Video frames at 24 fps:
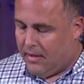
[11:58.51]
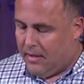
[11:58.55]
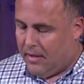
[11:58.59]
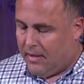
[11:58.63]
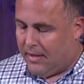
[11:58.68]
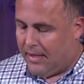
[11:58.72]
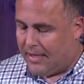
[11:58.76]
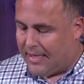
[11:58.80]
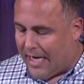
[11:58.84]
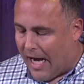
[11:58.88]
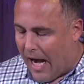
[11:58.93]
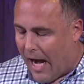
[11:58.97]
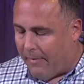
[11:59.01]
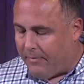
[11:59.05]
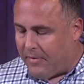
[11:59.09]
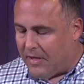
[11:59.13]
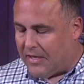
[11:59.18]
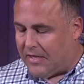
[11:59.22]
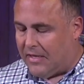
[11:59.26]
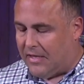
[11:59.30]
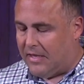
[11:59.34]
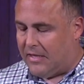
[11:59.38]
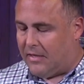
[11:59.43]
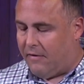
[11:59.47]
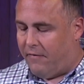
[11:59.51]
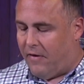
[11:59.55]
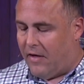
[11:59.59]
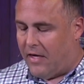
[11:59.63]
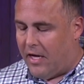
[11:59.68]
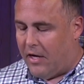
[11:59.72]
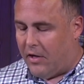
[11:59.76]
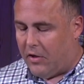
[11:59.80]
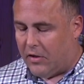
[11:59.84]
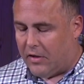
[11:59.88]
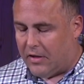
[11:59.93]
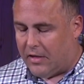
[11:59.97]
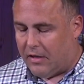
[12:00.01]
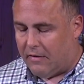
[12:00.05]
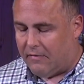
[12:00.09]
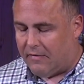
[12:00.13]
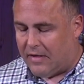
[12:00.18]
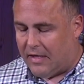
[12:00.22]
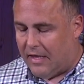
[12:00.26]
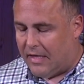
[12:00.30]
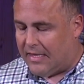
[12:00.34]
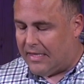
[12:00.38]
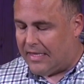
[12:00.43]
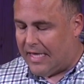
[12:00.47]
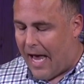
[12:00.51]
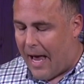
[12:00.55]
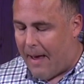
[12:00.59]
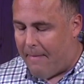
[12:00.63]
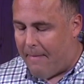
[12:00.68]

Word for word: The timelessness of the narratives does not